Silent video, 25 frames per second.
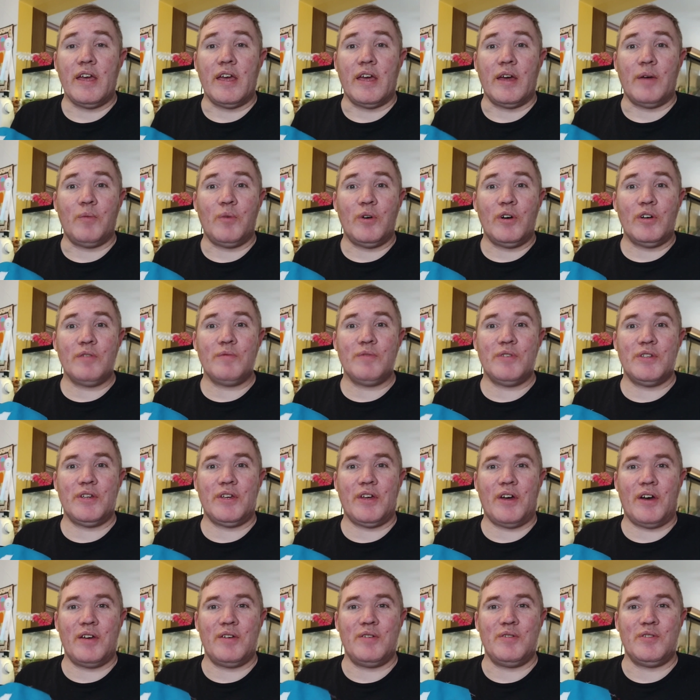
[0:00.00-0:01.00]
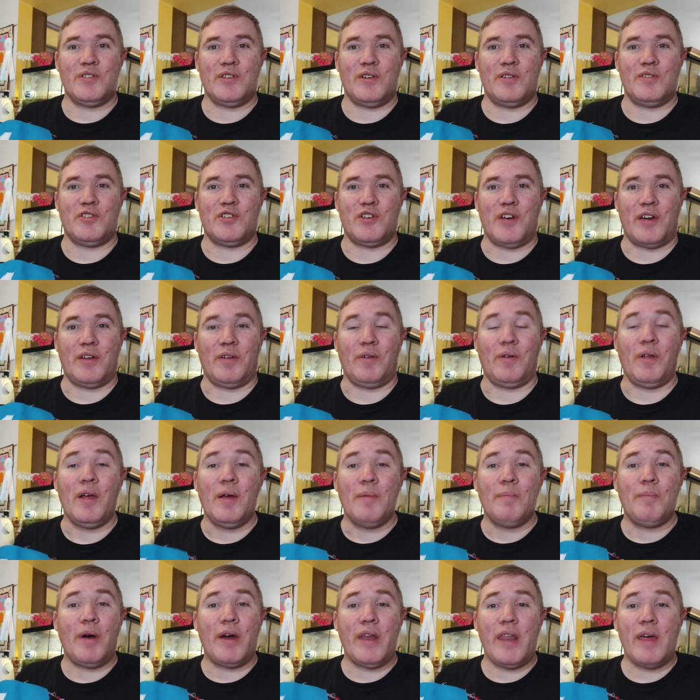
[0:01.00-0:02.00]
And welcome to the Guy Who Sews channel.
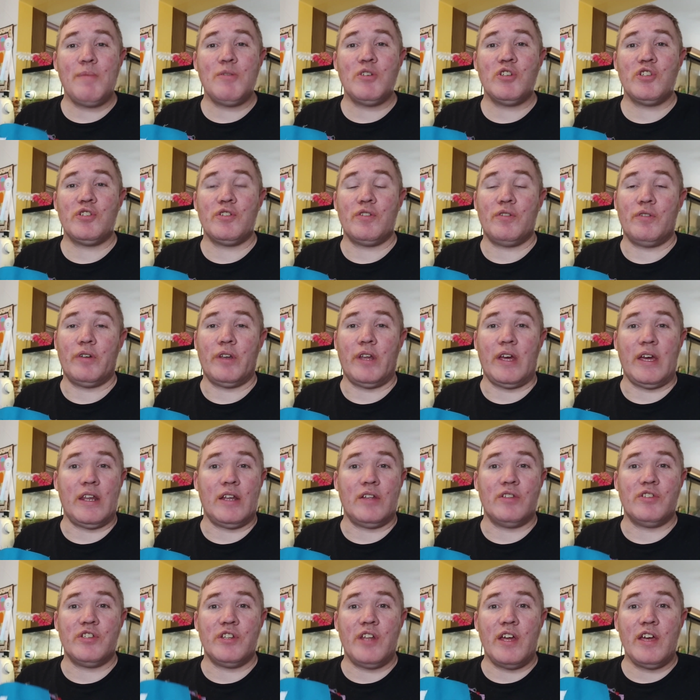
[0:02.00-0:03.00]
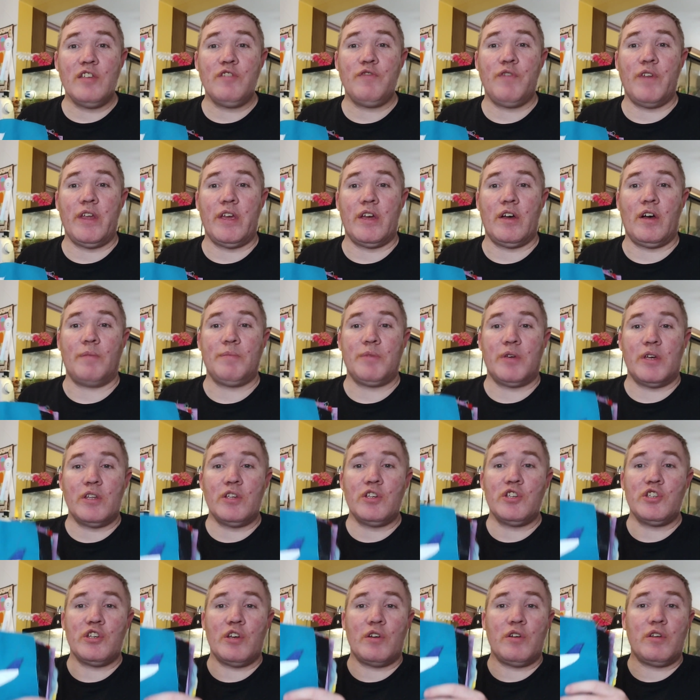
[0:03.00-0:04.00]
My name is Sean, and in today's video I'm going to
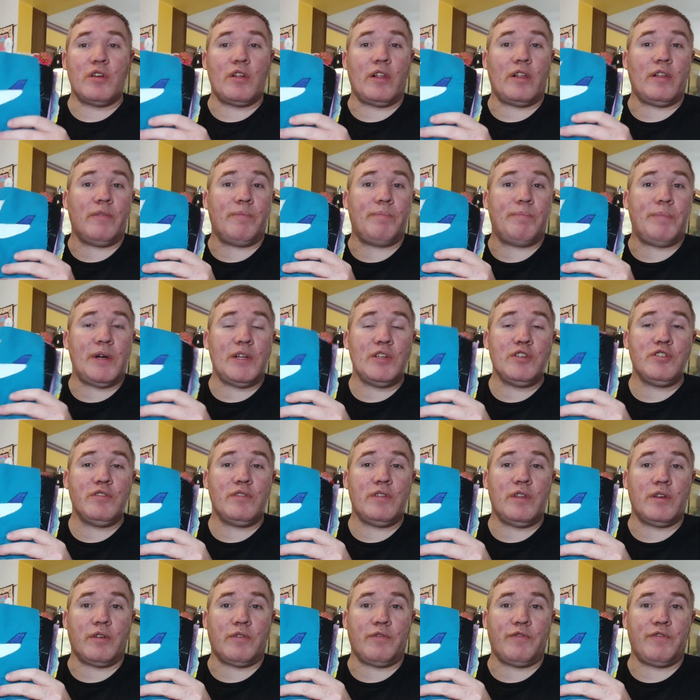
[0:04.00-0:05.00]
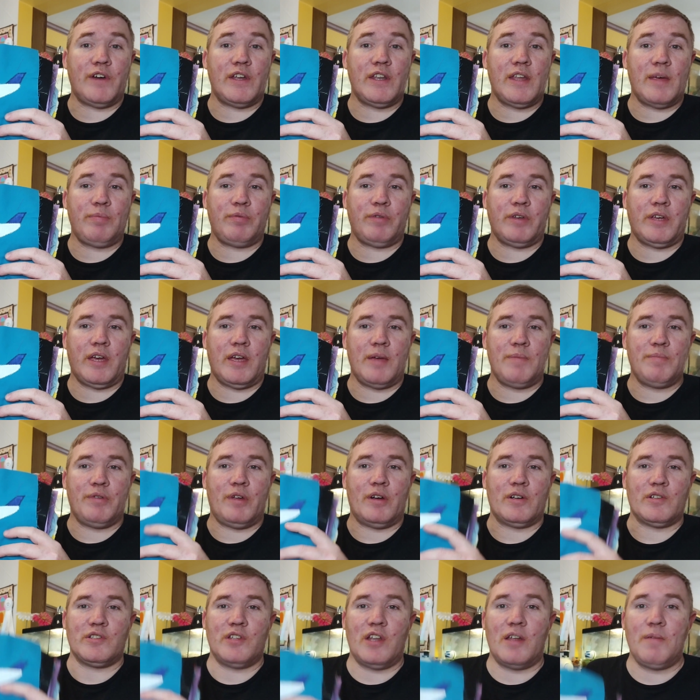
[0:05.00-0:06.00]
show you a bunch of the fun applique
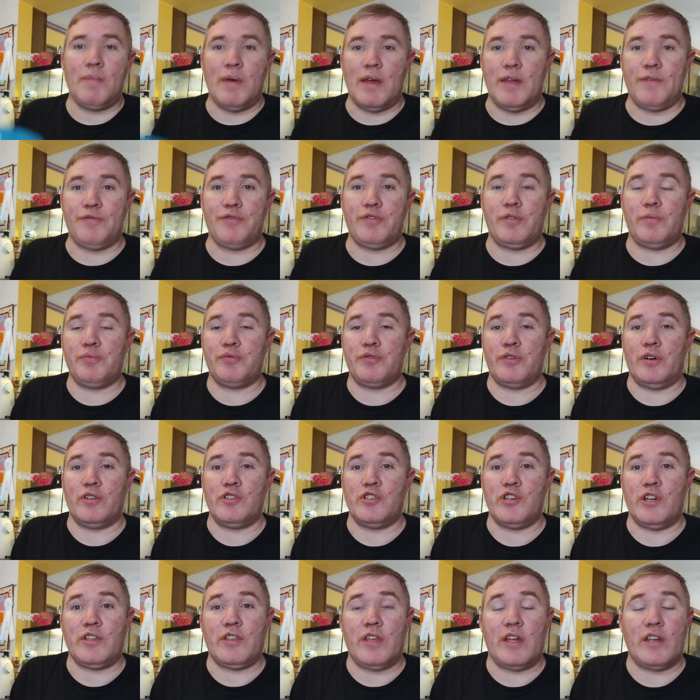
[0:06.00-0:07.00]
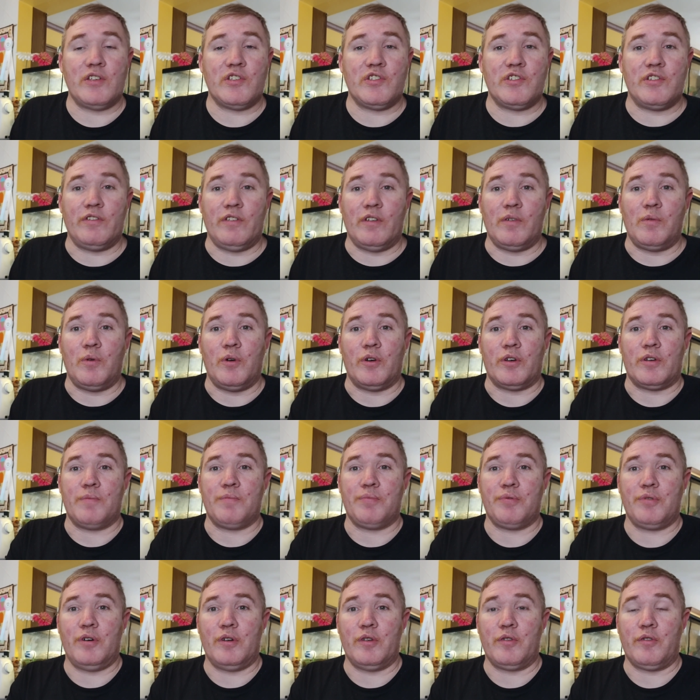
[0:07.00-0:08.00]
blocks that I made for a project that is still a work in
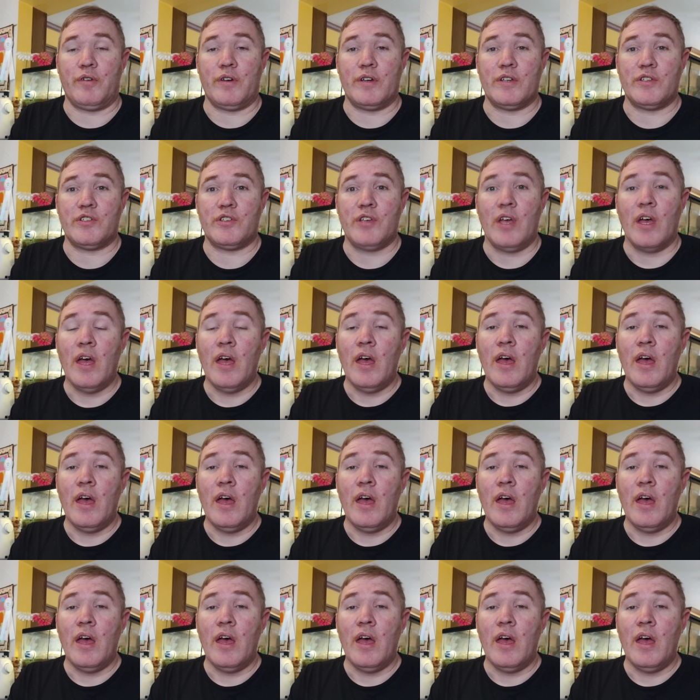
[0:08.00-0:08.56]
progress.